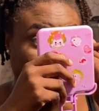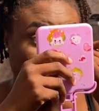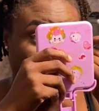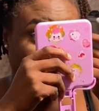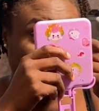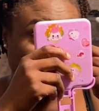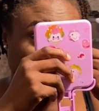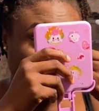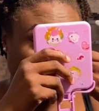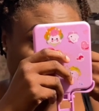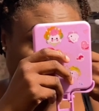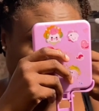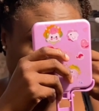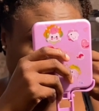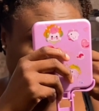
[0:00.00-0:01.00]
And you
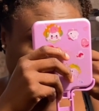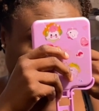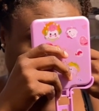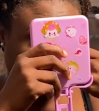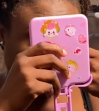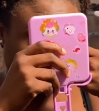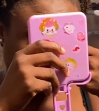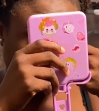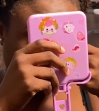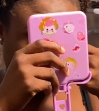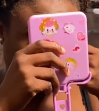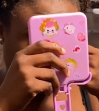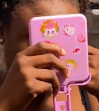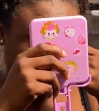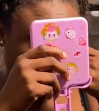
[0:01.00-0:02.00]
find people
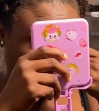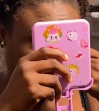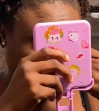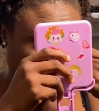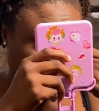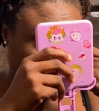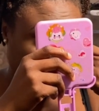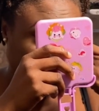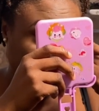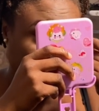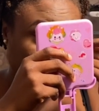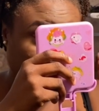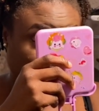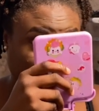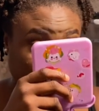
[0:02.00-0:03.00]
that would be in
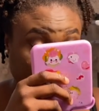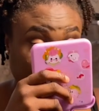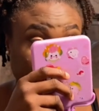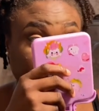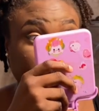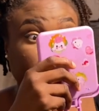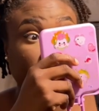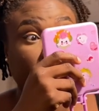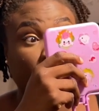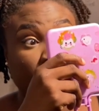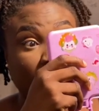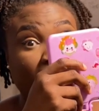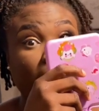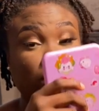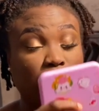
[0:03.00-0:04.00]
that group that would
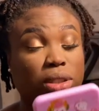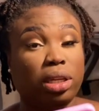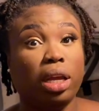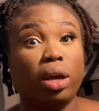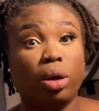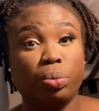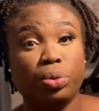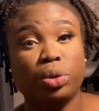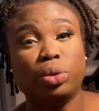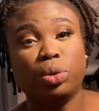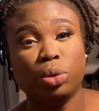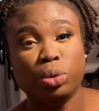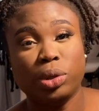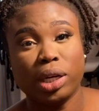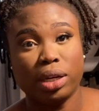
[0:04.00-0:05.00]
actually help you go
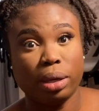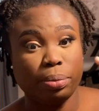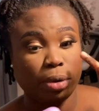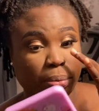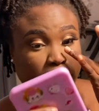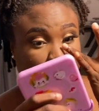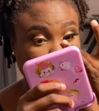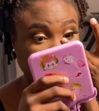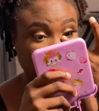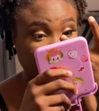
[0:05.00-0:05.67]
look at that property.